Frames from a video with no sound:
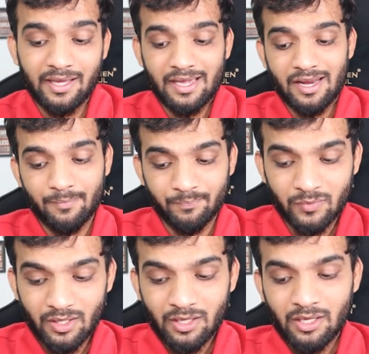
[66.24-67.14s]
I can.
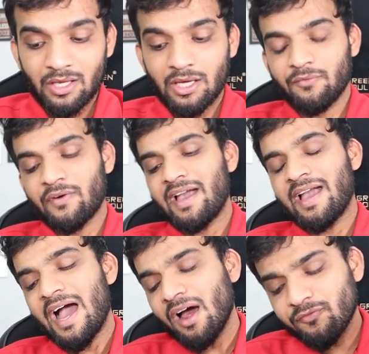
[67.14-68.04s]
If I
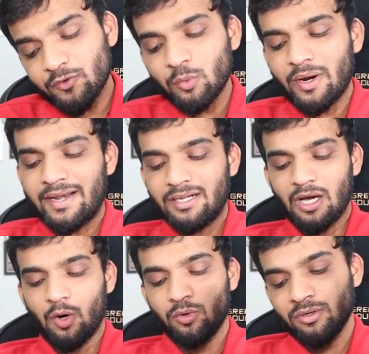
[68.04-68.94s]
have to write
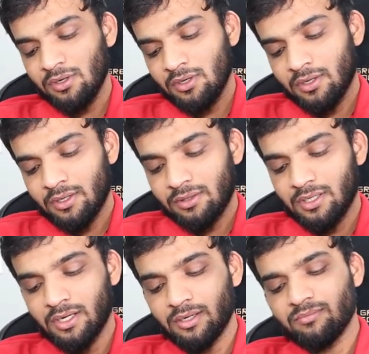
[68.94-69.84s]
down
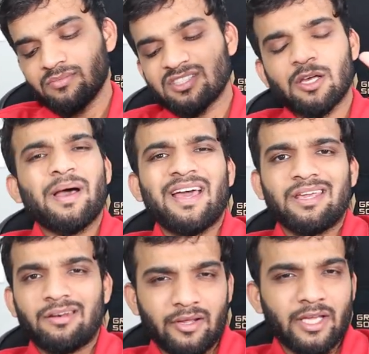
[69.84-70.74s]
the
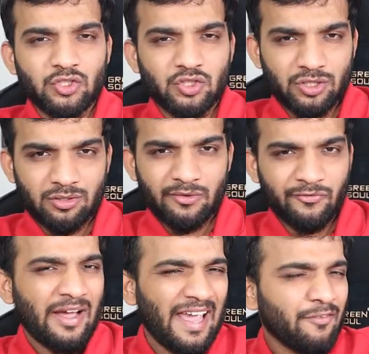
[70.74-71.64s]
subarray range
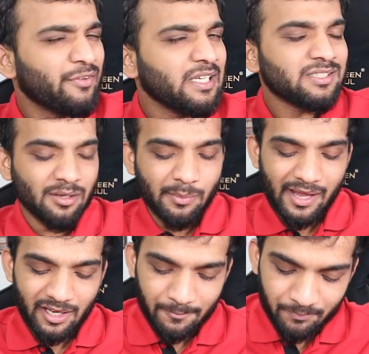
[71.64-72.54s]
for every
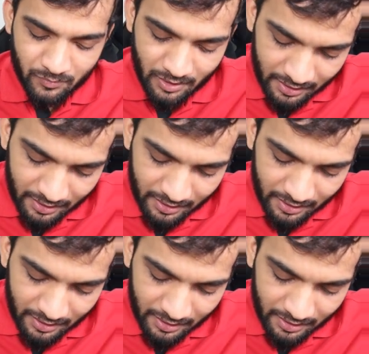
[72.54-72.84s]
subarray,